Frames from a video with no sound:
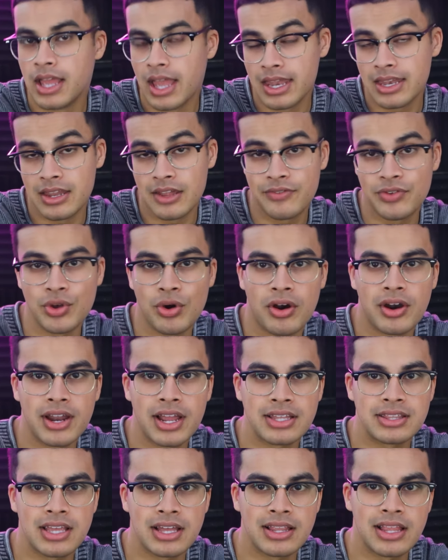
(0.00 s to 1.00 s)
And if you aren't
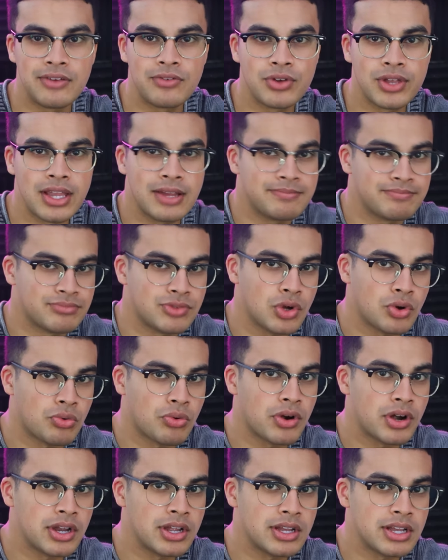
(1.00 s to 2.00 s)
at that level yet, don't
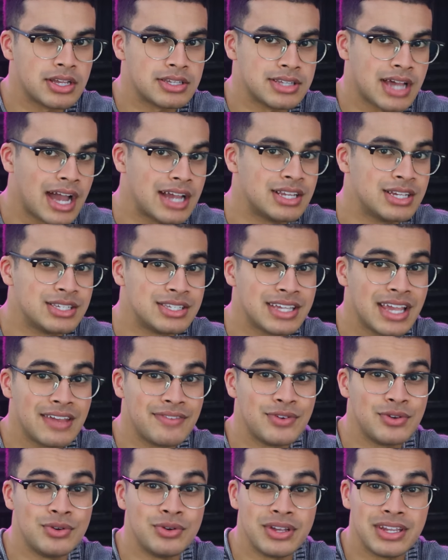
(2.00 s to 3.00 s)
worry, because I just
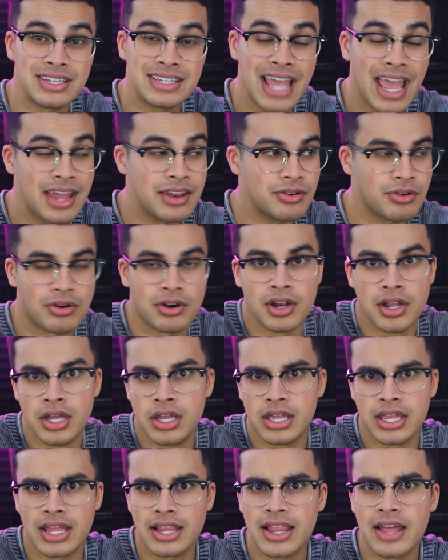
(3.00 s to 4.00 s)
gave you 10 or
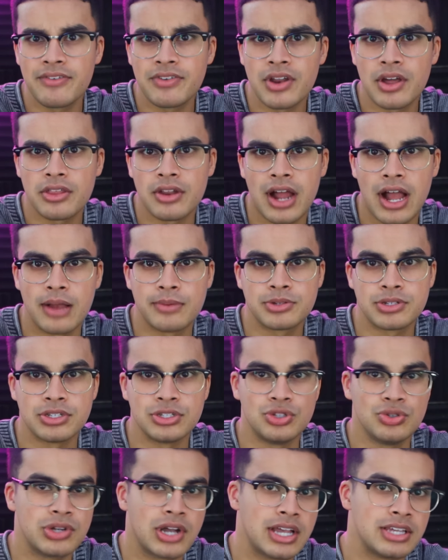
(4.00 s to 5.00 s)
11 other
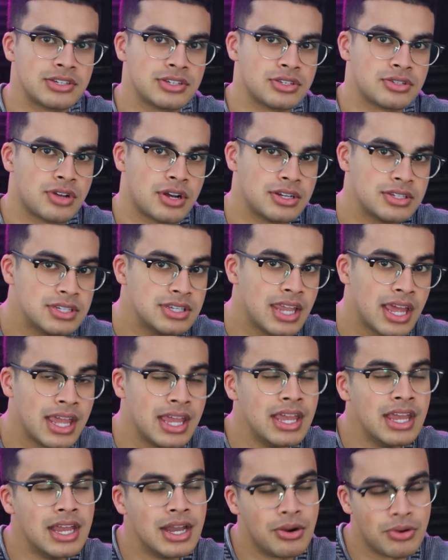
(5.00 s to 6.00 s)
options you guys can start
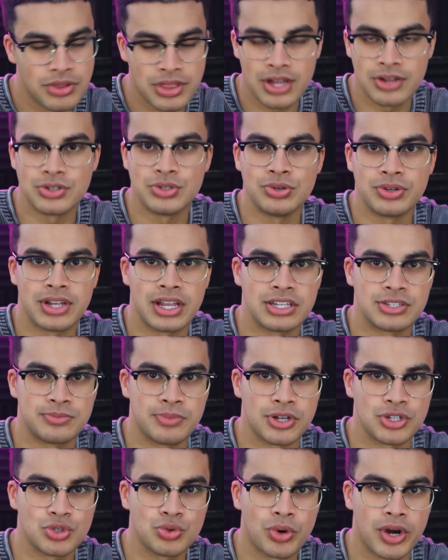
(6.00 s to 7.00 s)
today without doing as much